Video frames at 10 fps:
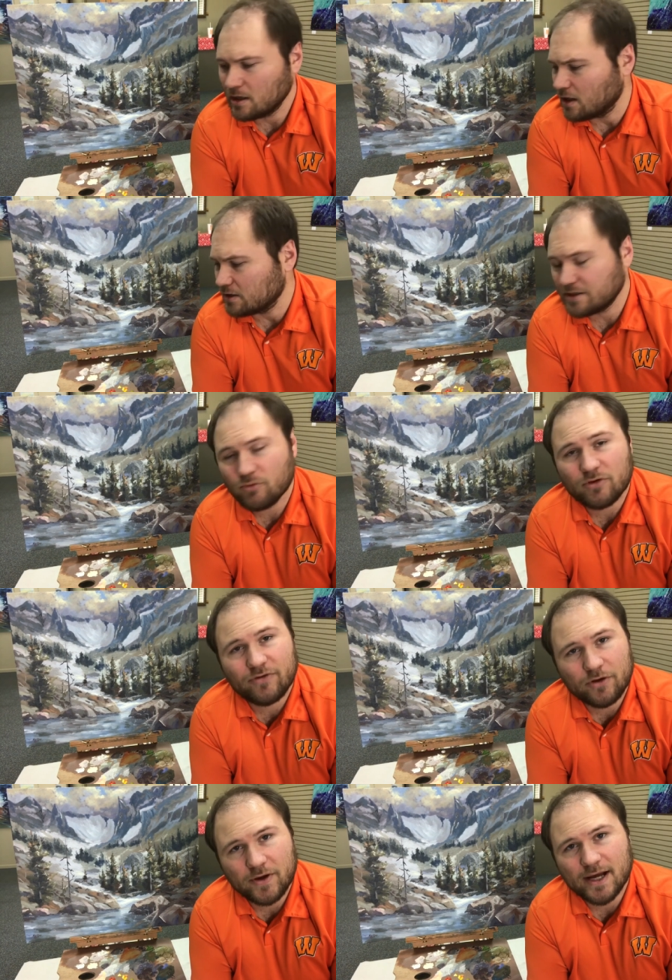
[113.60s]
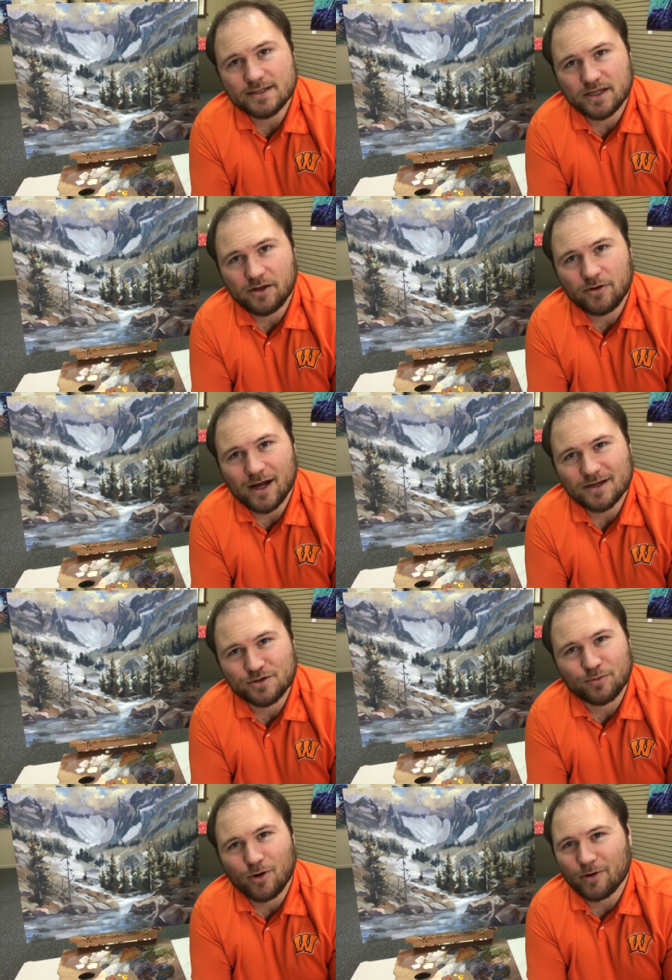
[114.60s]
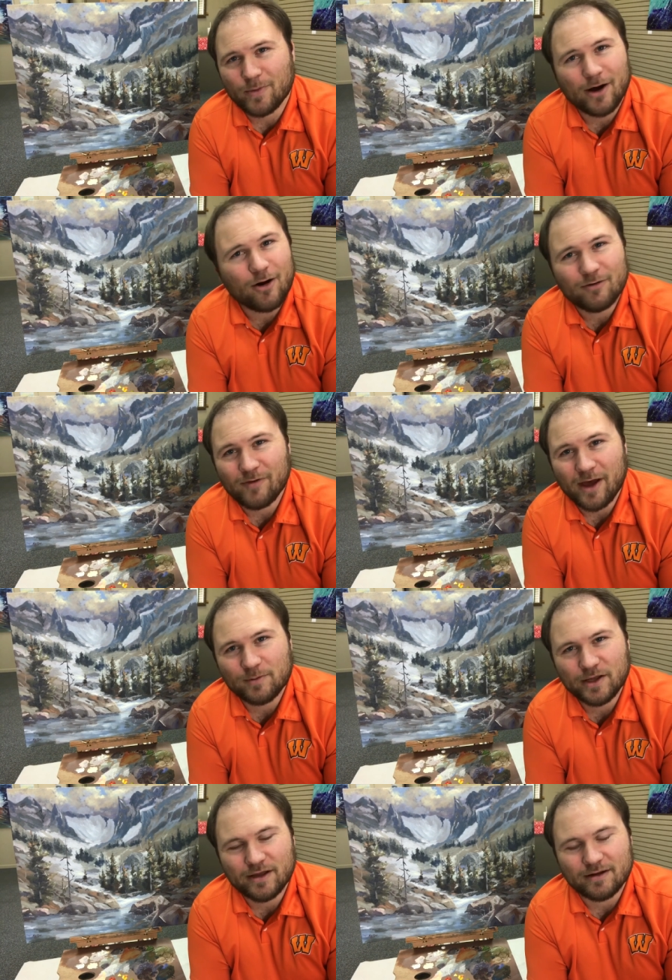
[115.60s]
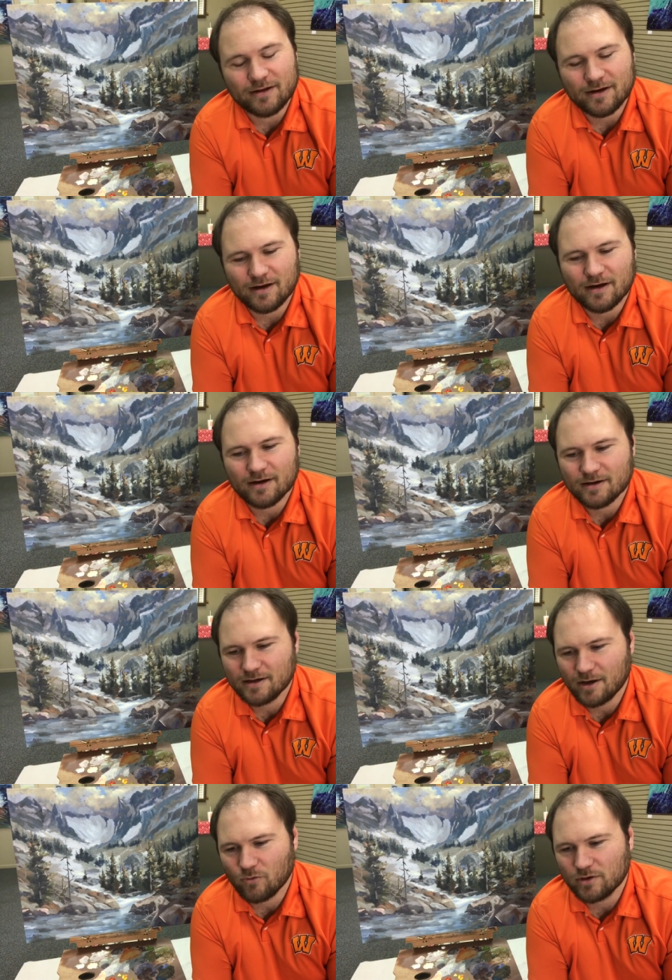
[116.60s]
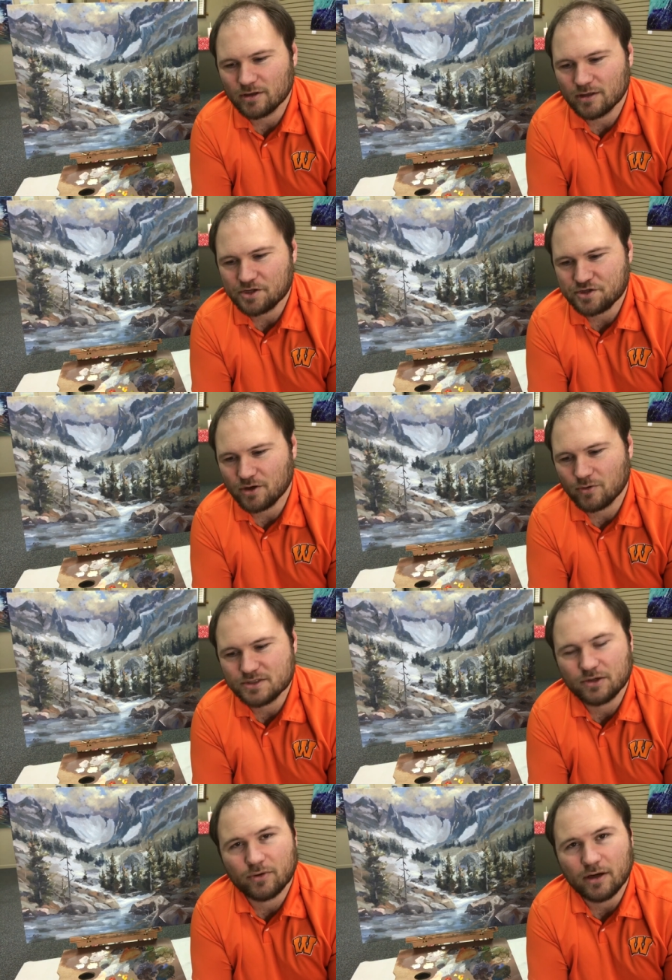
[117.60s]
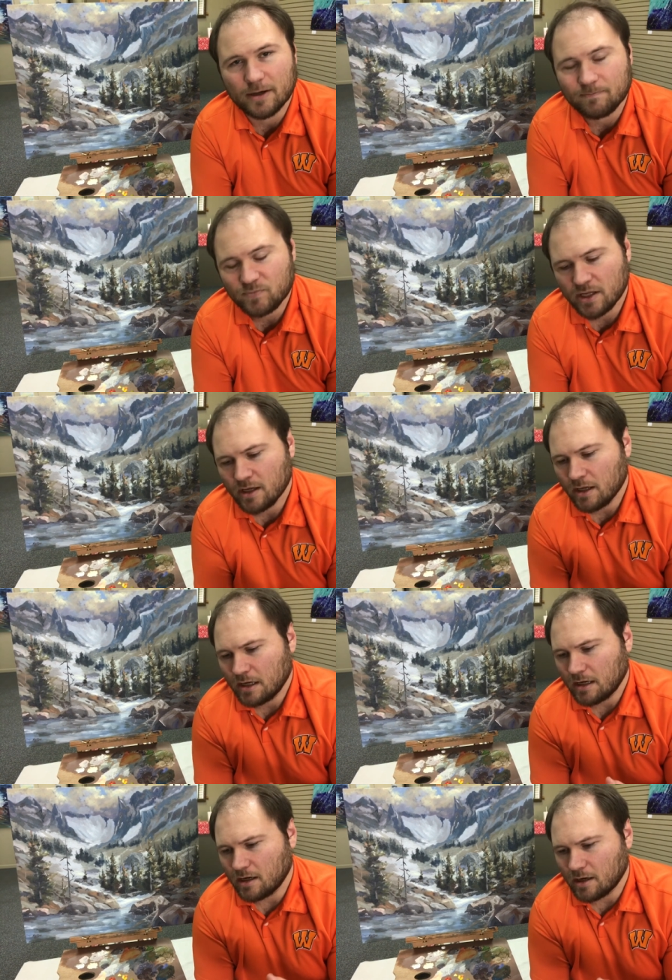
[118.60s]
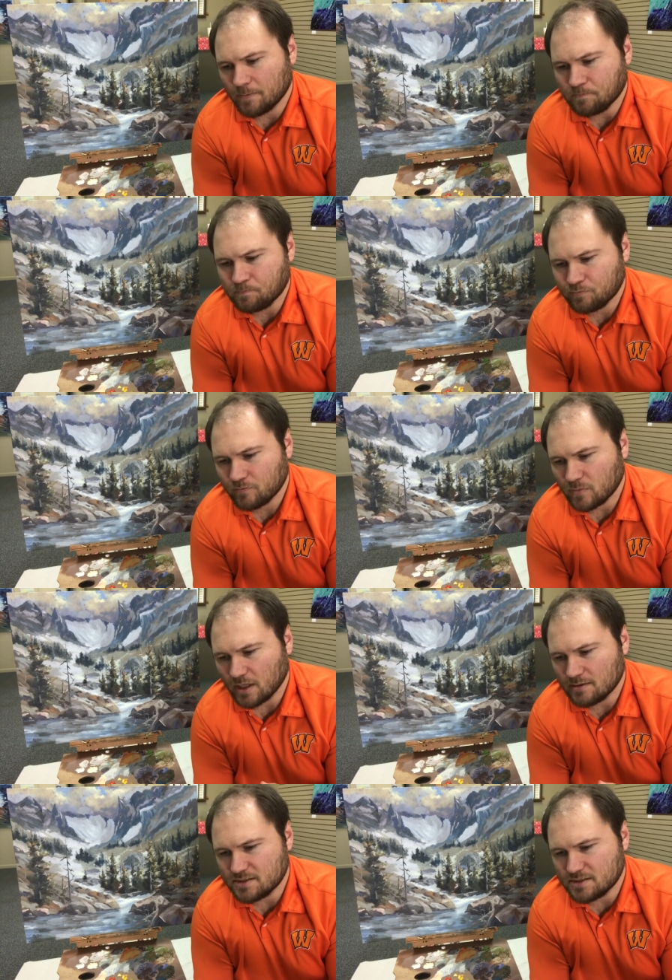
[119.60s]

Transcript: I did want to fill you guys in. You guys are part of my art family, and I wanted to let you know what's going on.